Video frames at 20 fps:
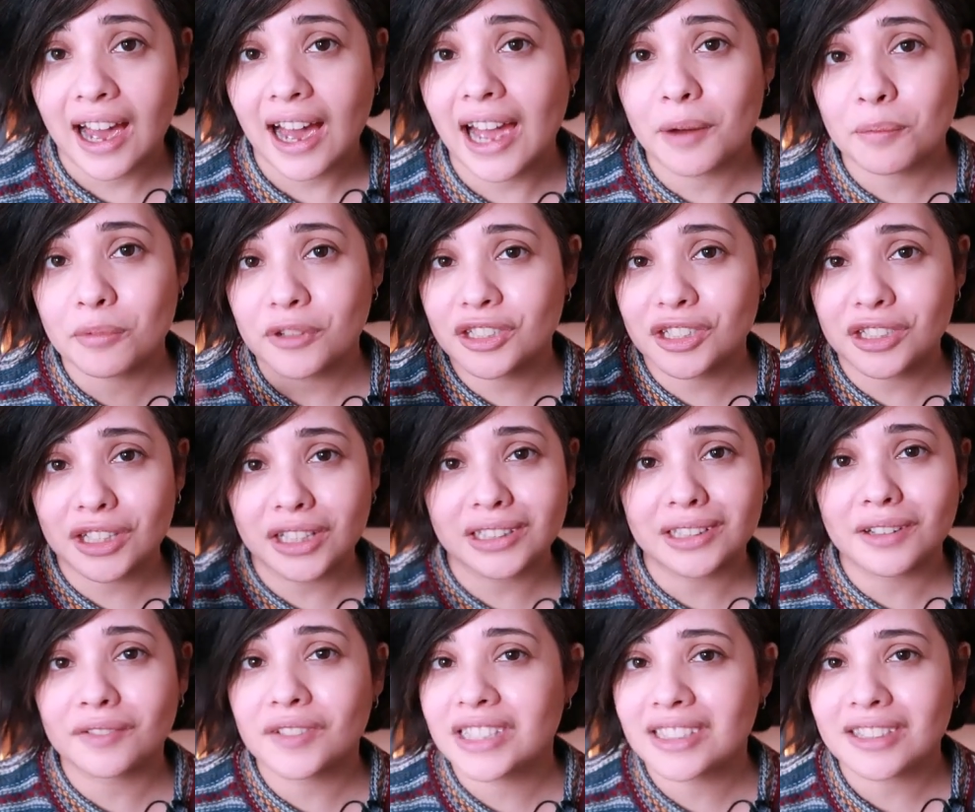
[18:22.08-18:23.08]
I
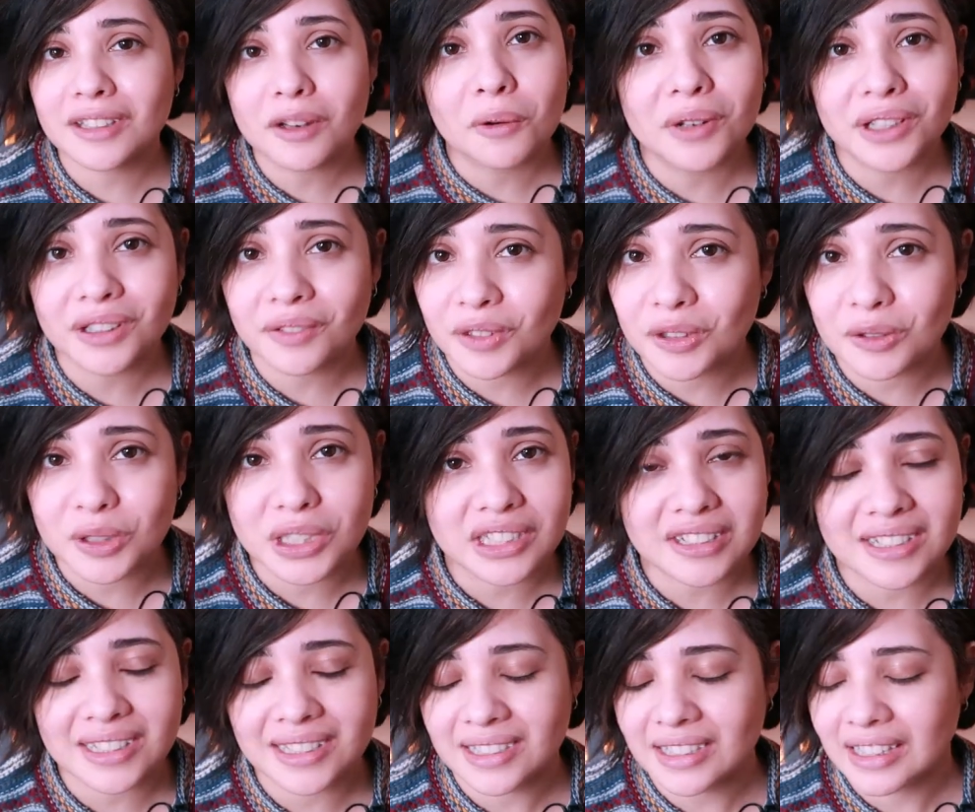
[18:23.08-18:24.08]
appreciate every single one of you,
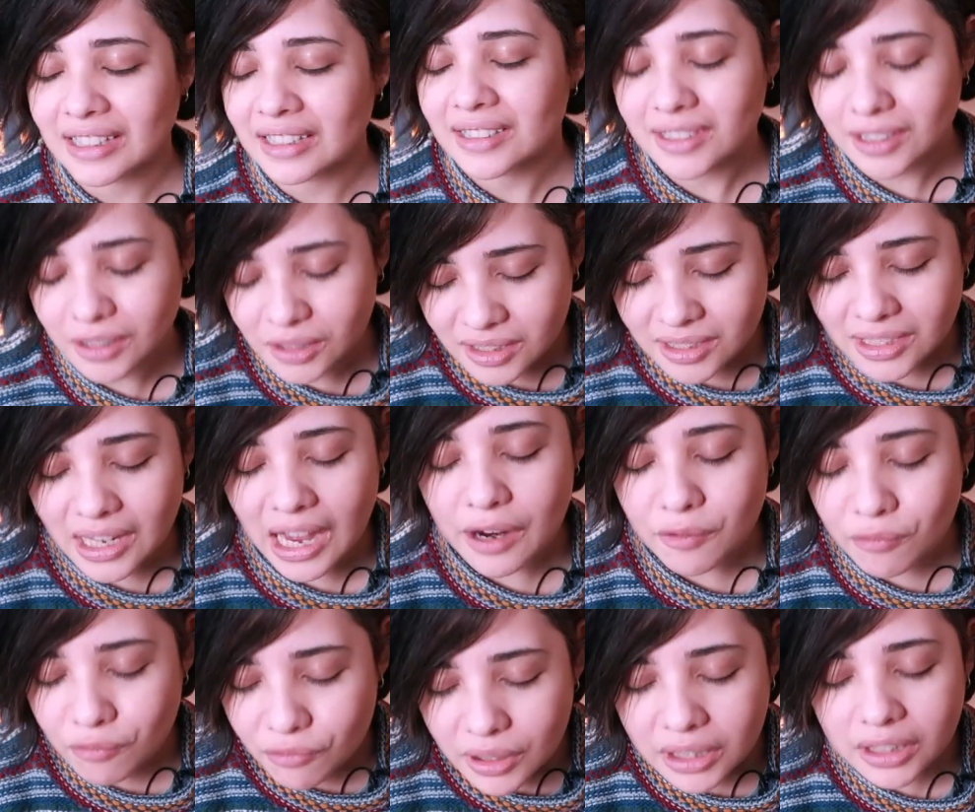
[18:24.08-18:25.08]
seriously,
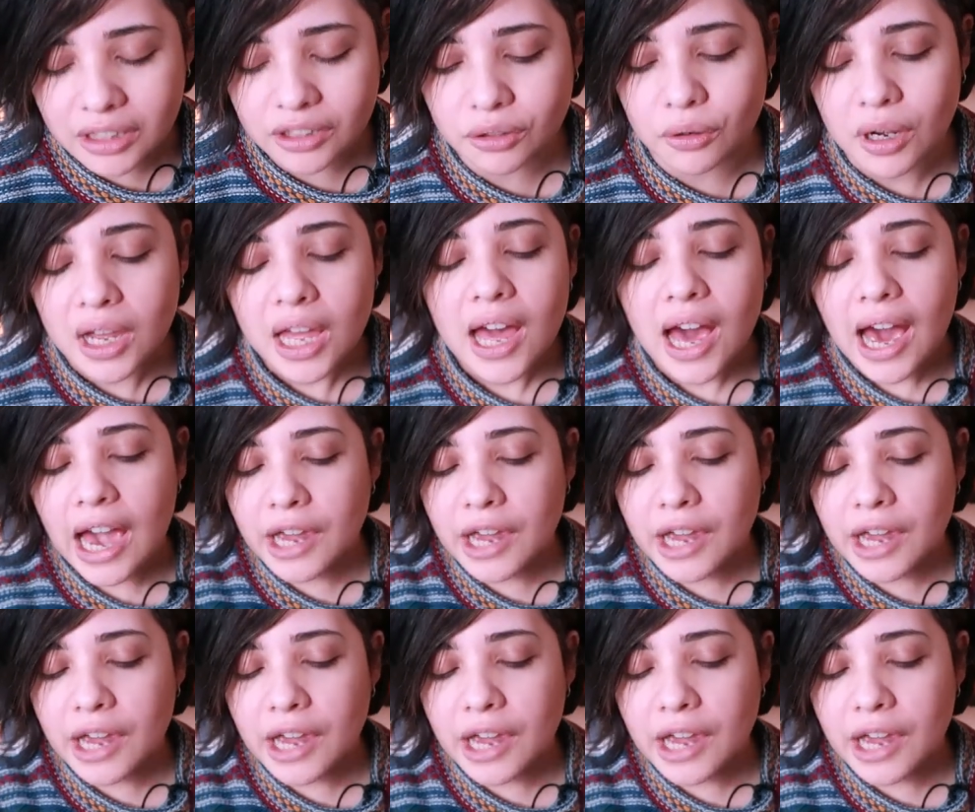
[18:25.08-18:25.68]
I really do.